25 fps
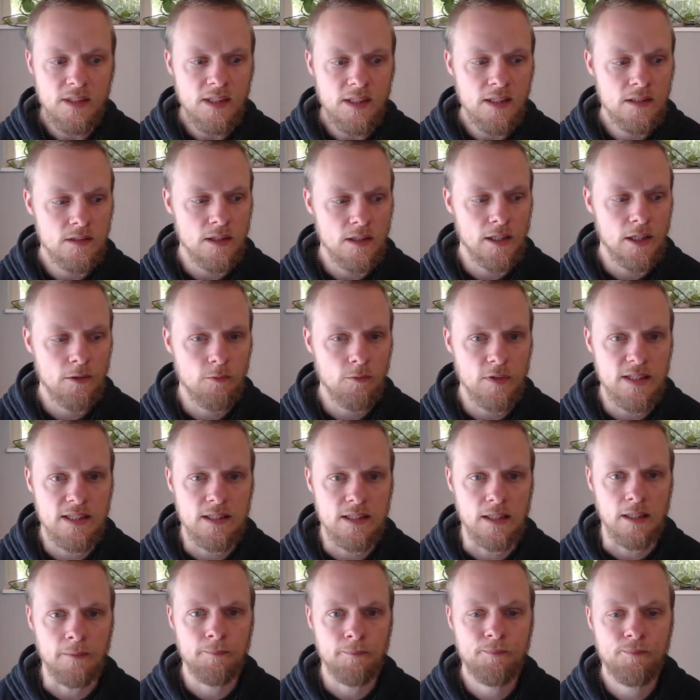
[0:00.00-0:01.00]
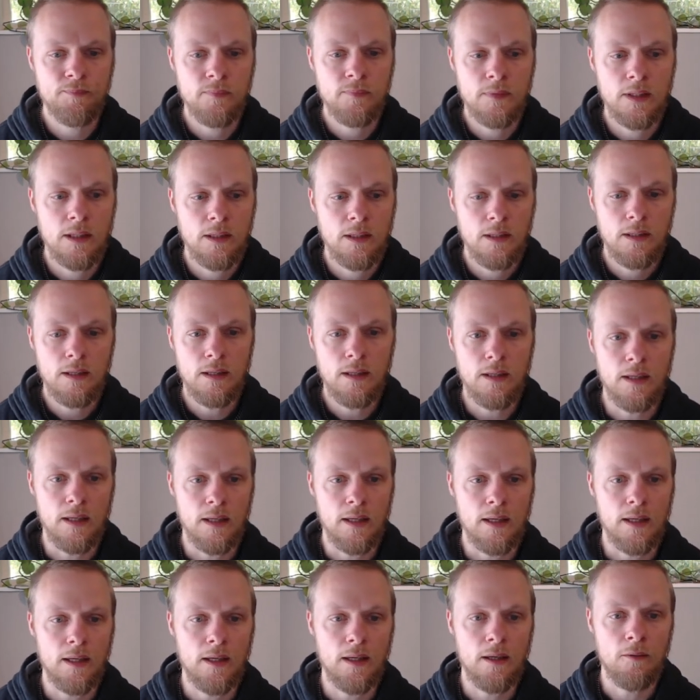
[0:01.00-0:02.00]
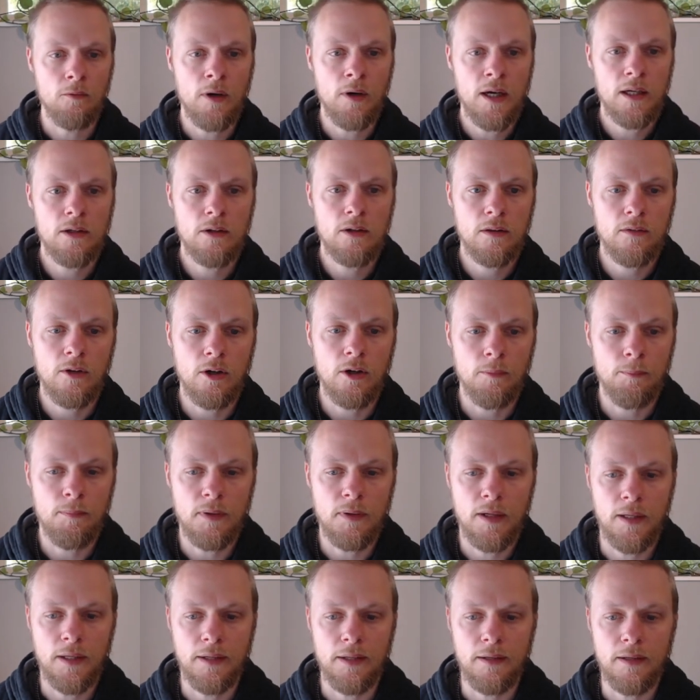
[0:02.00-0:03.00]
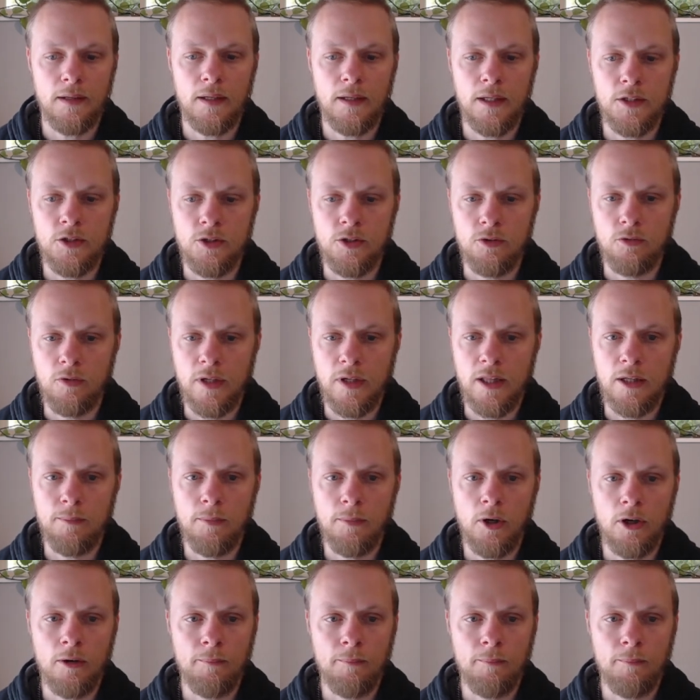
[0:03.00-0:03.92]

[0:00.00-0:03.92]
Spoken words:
So here we see y on top and u in the bottom.